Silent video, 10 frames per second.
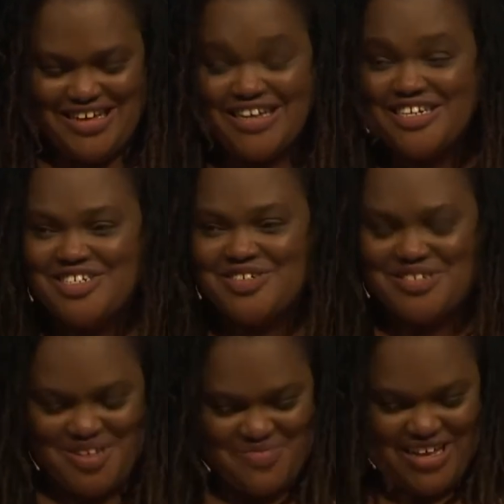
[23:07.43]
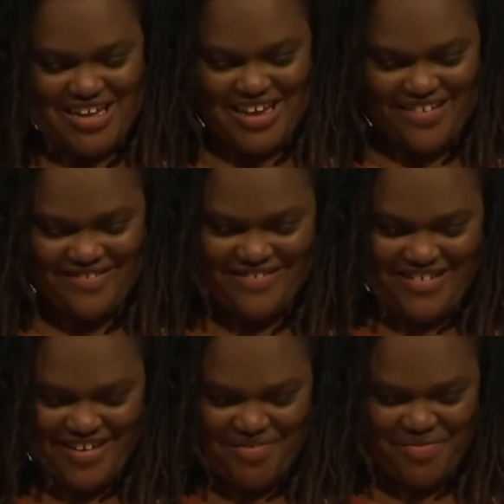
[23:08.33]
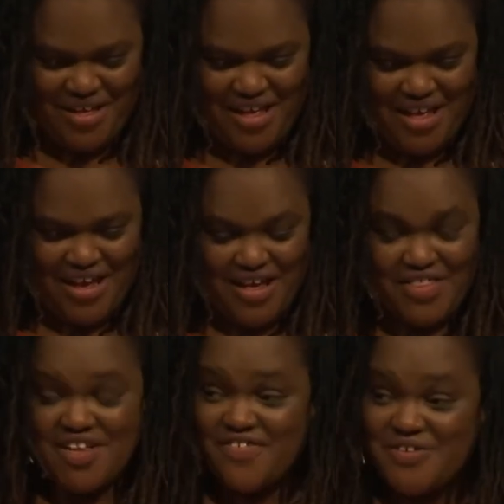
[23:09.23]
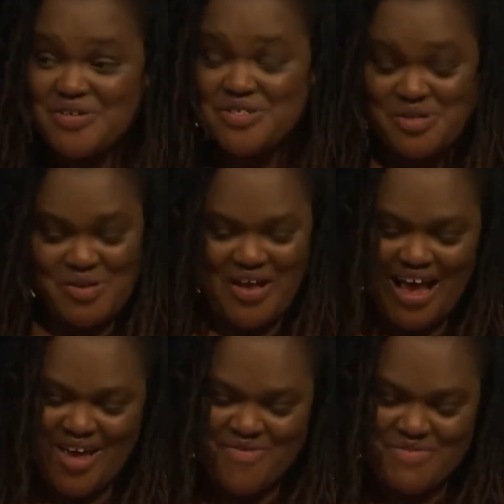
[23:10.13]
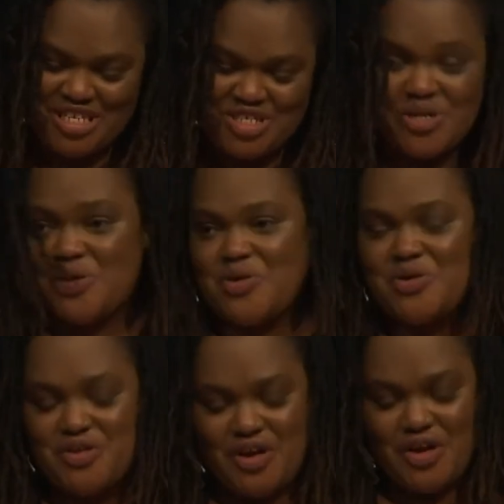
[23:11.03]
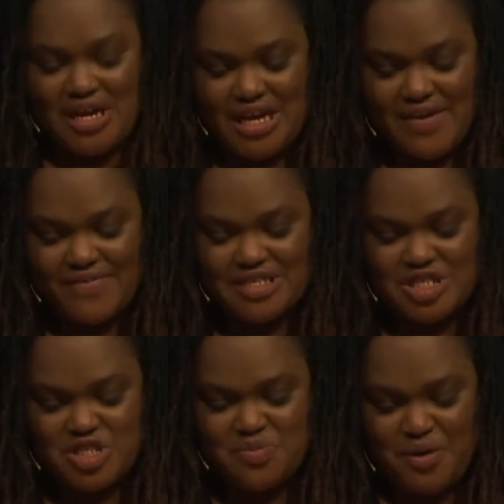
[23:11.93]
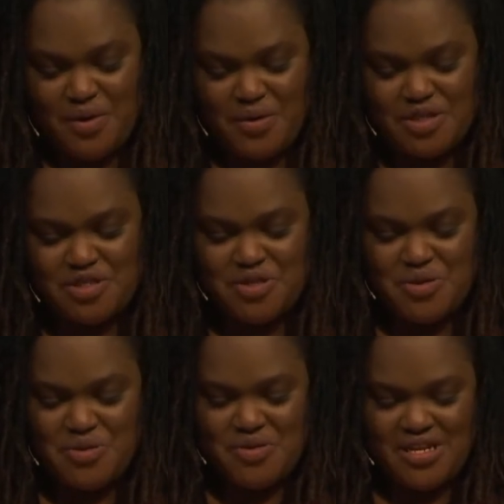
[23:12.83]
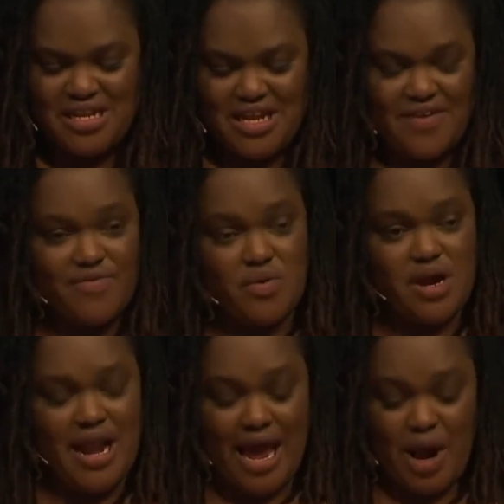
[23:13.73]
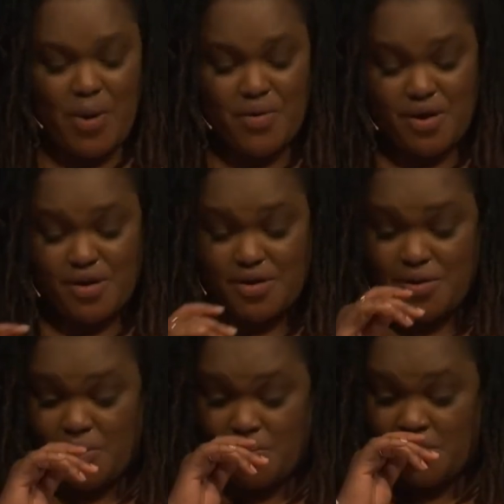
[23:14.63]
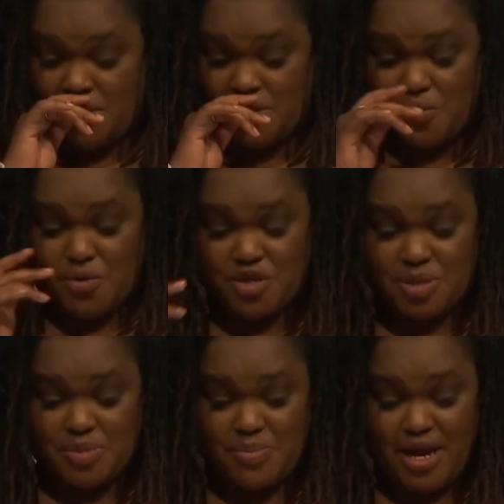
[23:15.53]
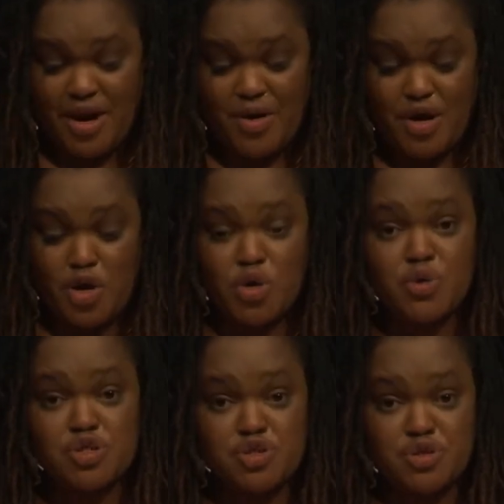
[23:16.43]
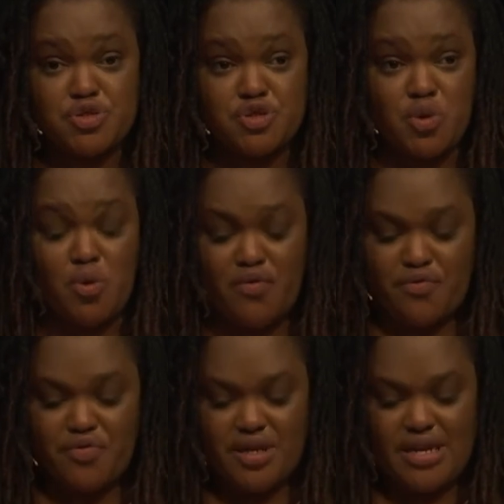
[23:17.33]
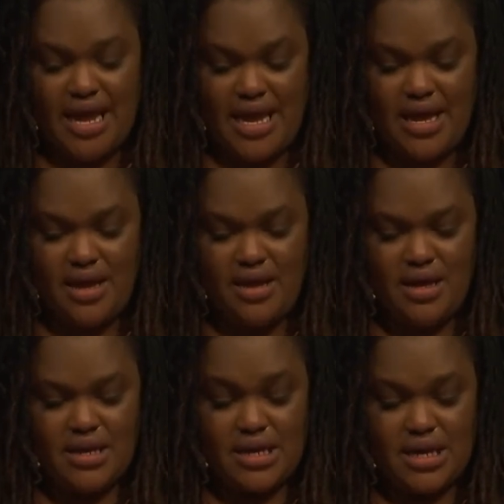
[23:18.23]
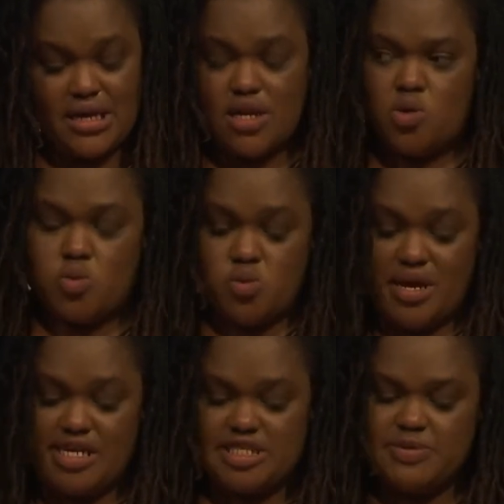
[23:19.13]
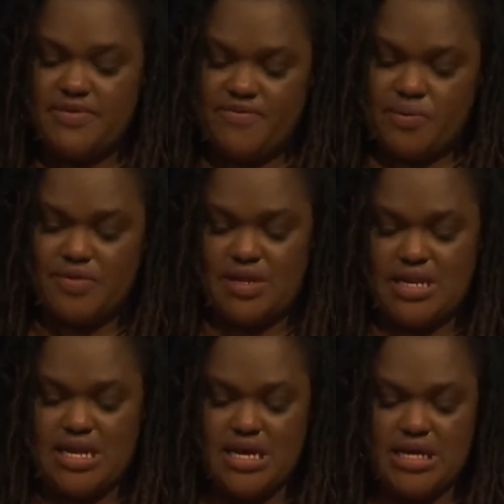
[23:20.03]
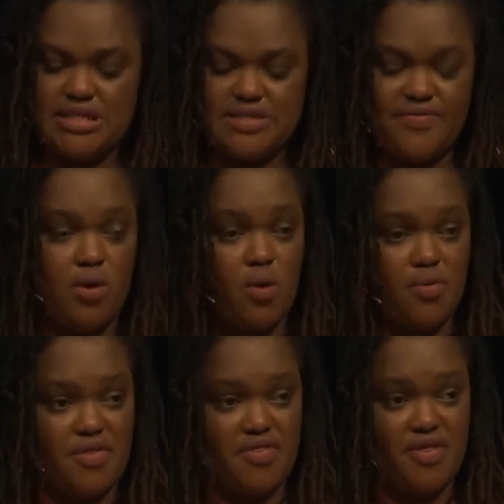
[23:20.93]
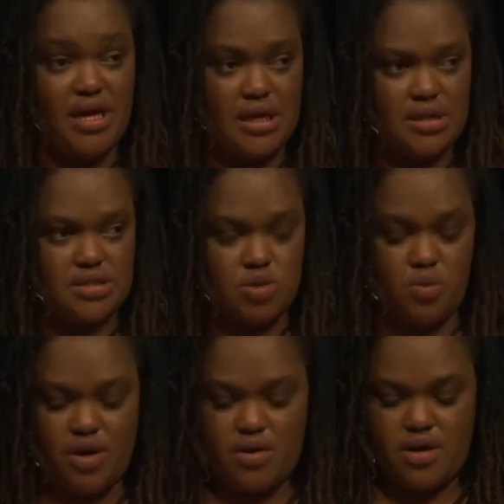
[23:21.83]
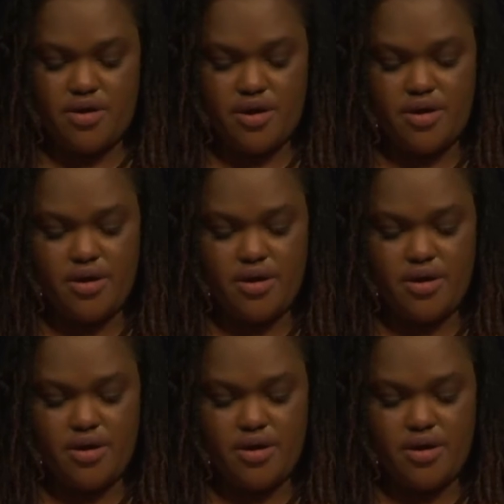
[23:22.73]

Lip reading: Joke's on me again. The devotional I mentioned earlier even spoke to the need for an hour alone with the Lord to prepare and nourish her soul for the day, like getting rest before the needs of all the things wear on her.